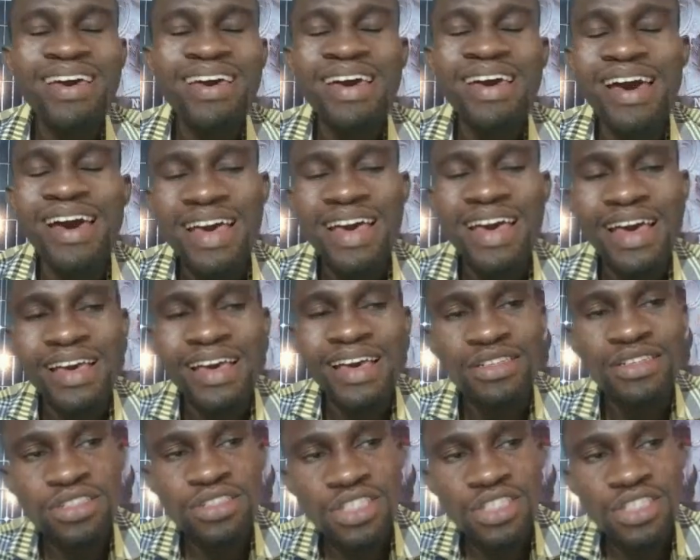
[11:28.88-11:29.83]
a
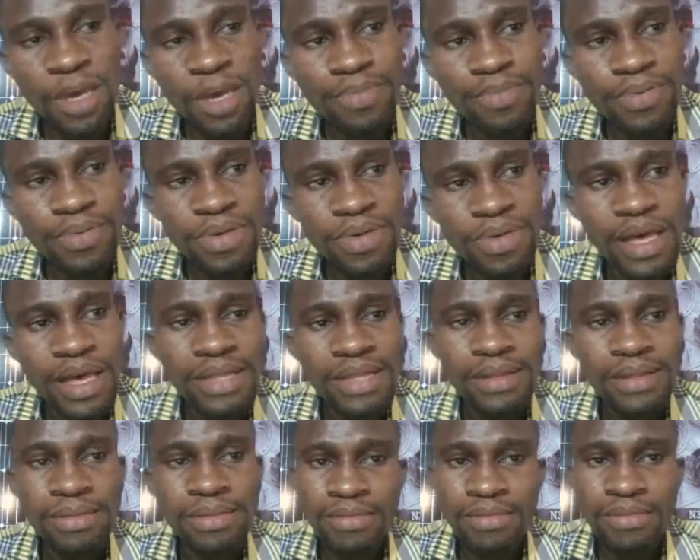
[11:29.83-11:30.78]
shape, a
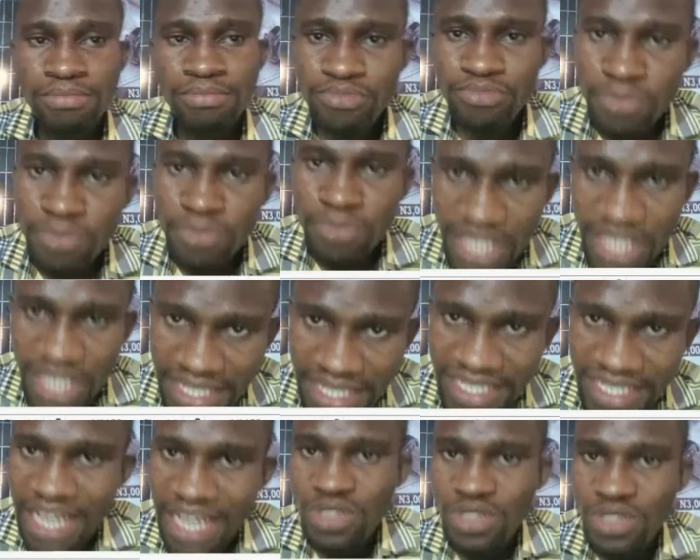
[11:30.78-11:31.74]
sketch that
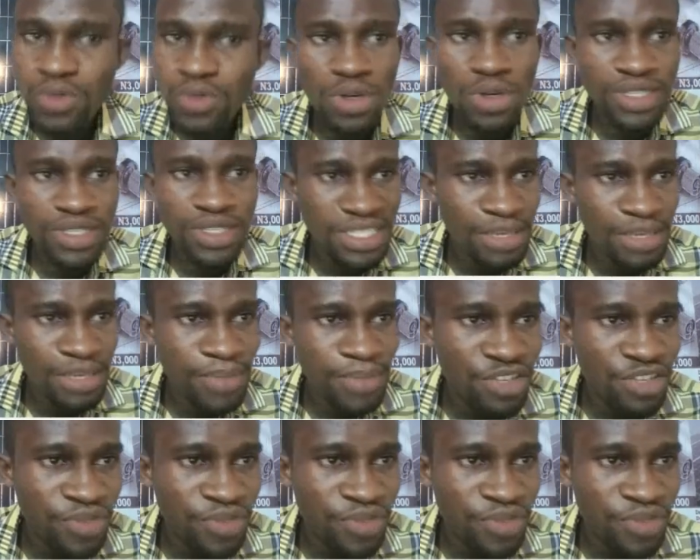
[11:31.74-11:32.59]
is what symmetric.